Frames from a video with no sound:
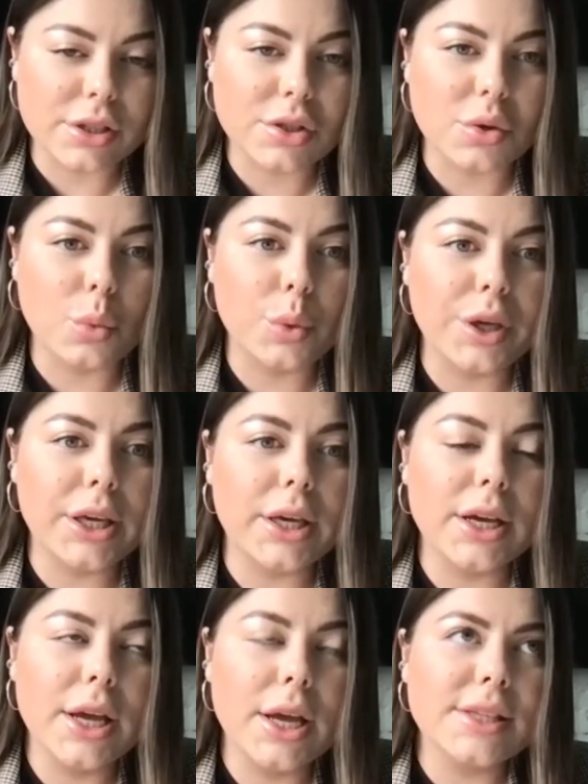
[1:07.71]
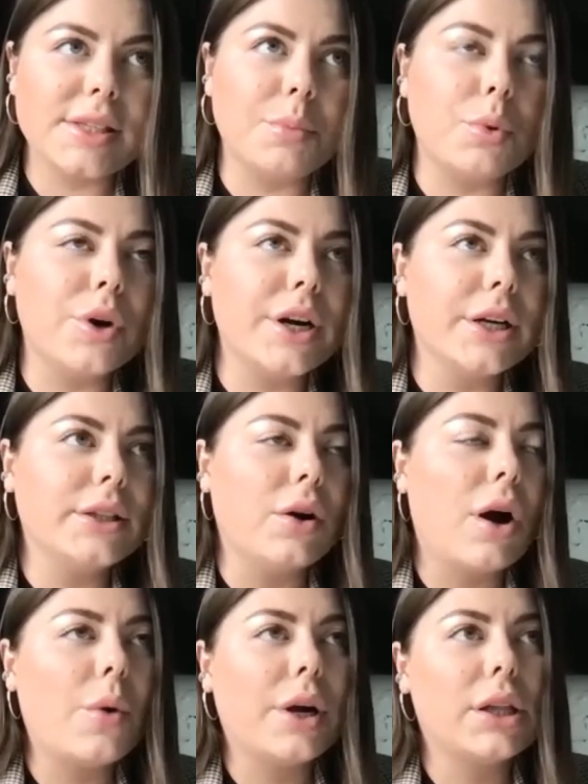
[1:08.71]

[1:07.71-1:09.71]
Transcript: So we support our